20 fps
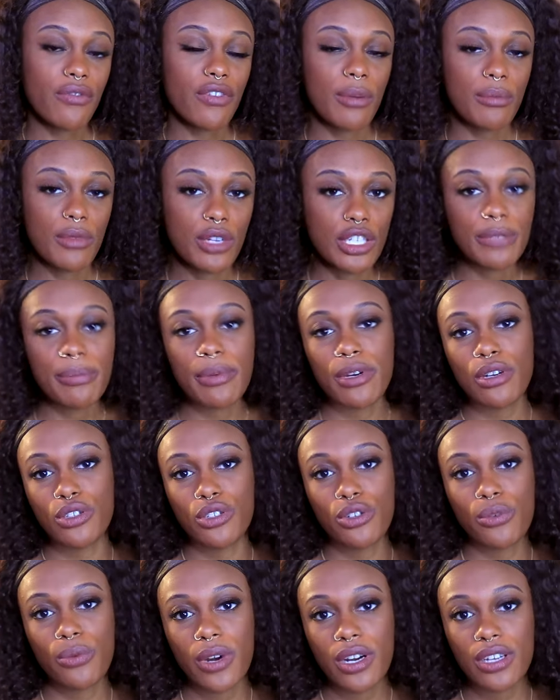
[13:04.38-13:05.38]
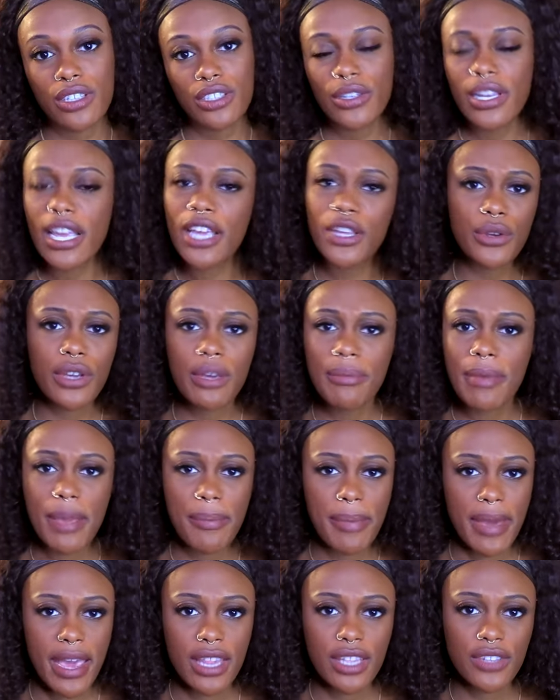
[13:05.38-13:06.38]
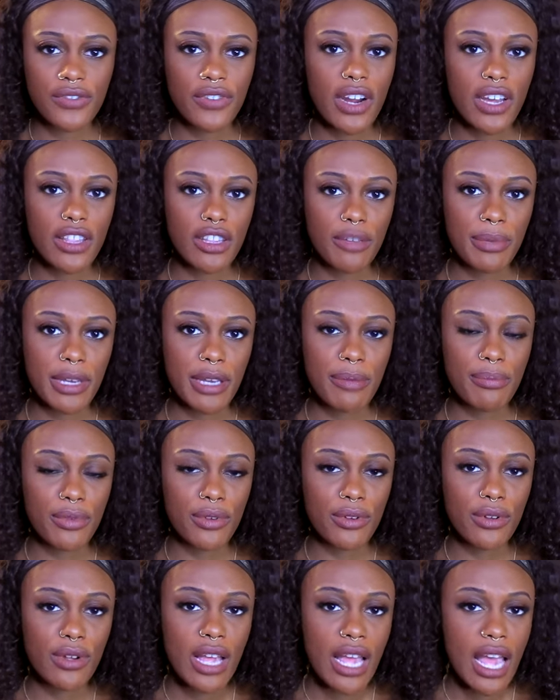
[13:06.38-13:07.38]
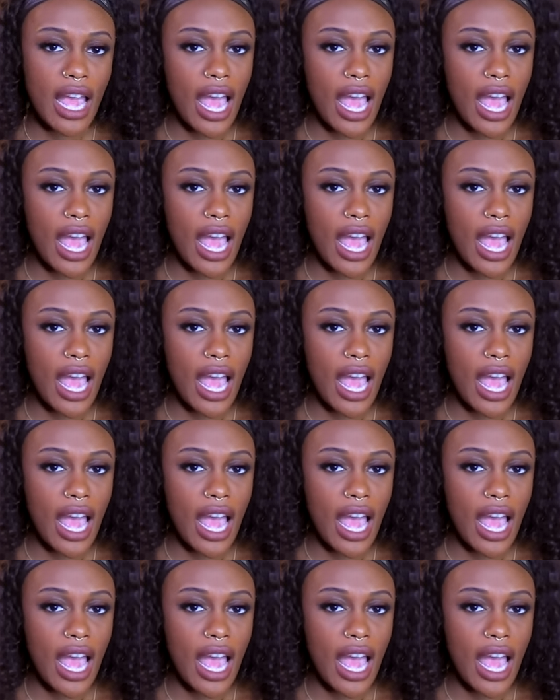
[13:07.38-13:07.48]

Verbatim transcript: from your spiritual work. So, yeah, you can make baths for other people.